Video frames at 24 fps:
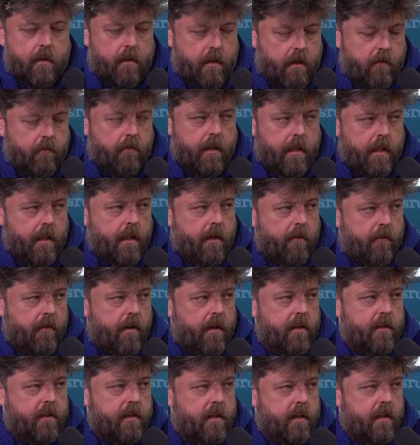I really love
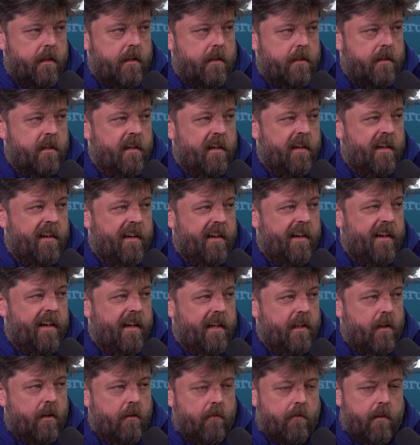huskies,
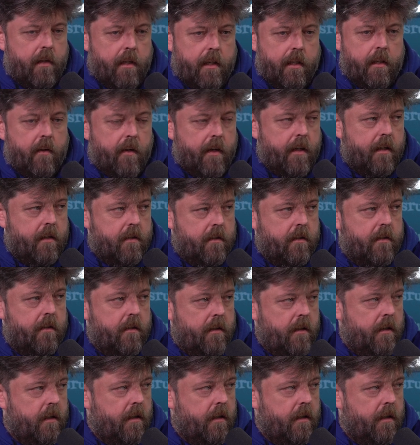and I really liked,